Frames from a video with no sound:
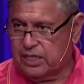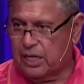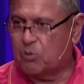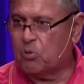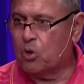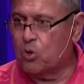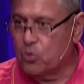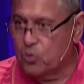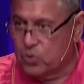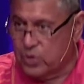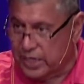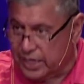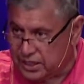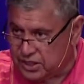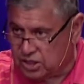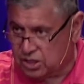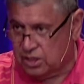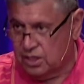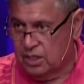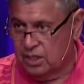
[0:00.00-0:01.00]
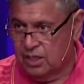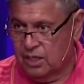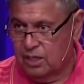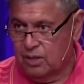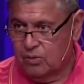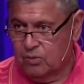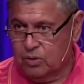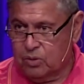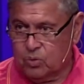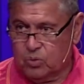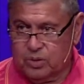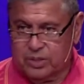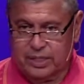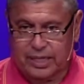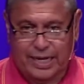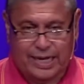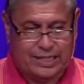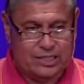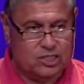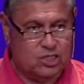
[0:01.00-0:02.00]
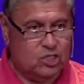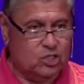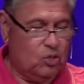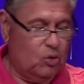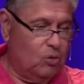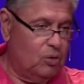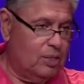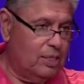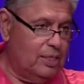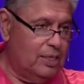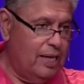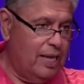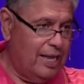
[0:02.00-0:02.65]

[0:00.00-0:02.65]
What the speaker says: They were rich with what they had stolen